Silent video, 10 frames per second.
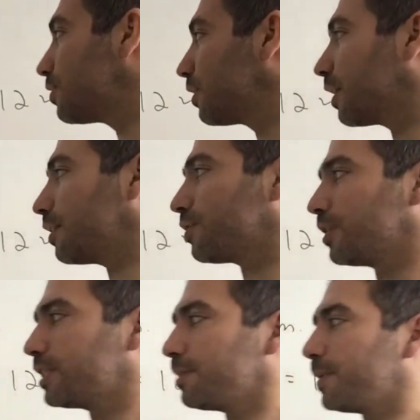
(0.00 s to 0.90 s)
look at, so
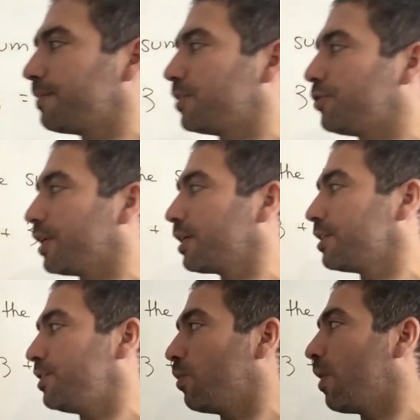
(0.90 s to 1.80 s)
this is a bit of a trick
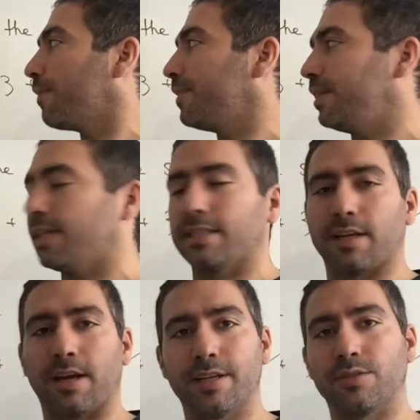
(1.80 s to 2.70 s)
because you don't have the index
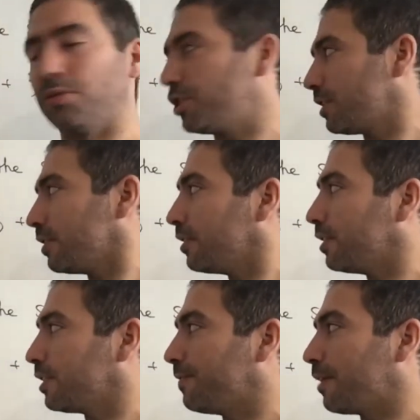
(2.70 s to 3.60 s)
I, so
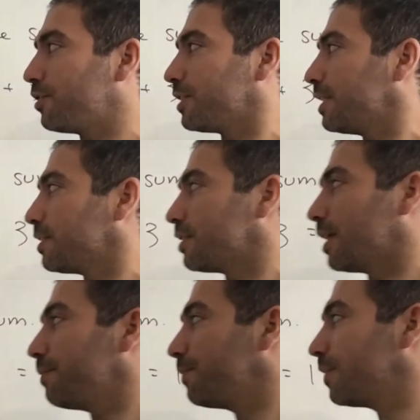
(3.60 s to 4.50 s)
this value stays the
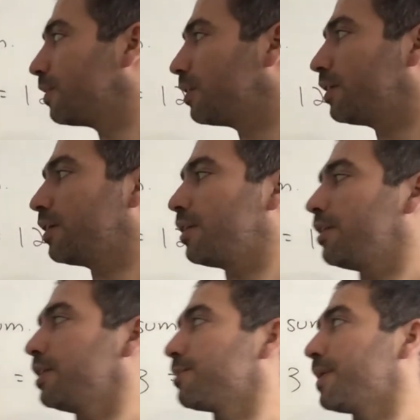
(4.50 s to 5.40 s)
same
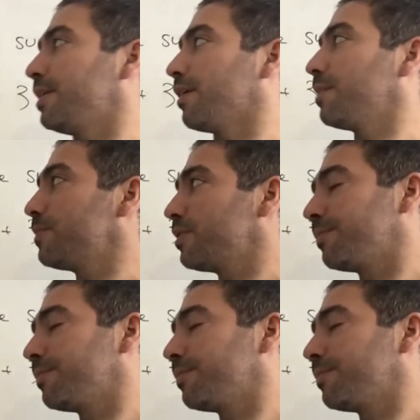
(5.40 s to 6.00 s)
this many times.